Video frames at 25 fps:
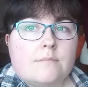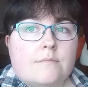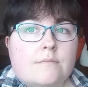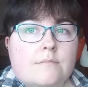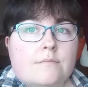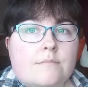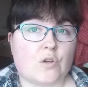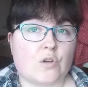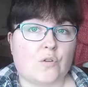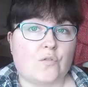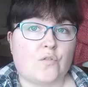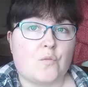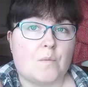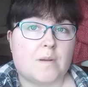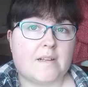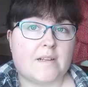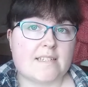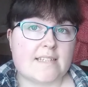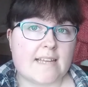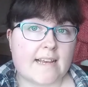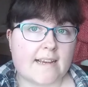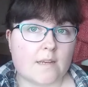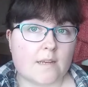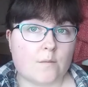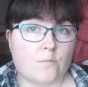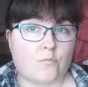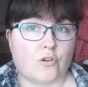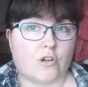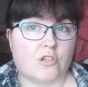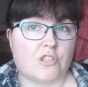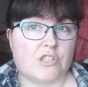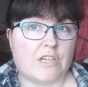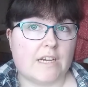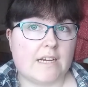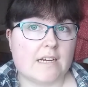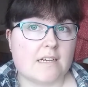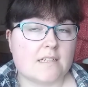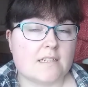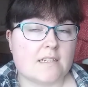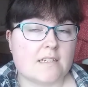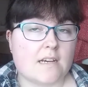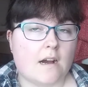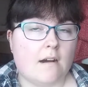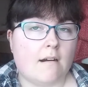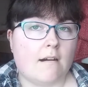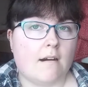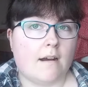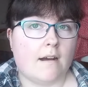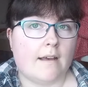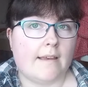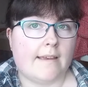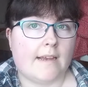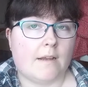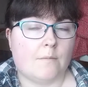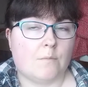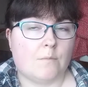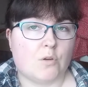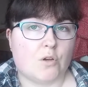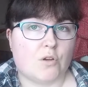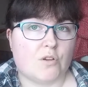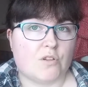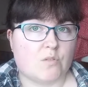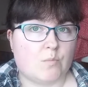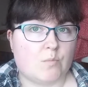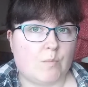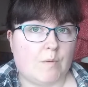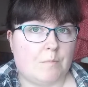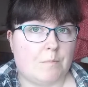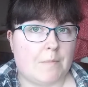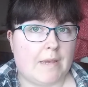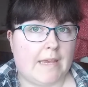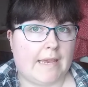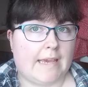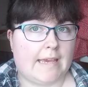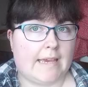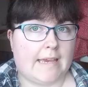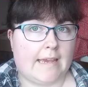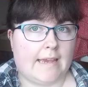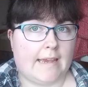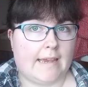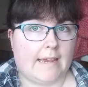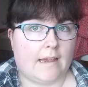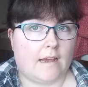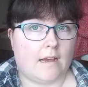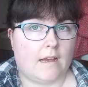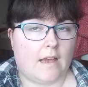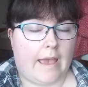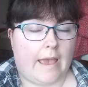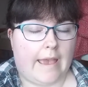So for my second project, I am going to be making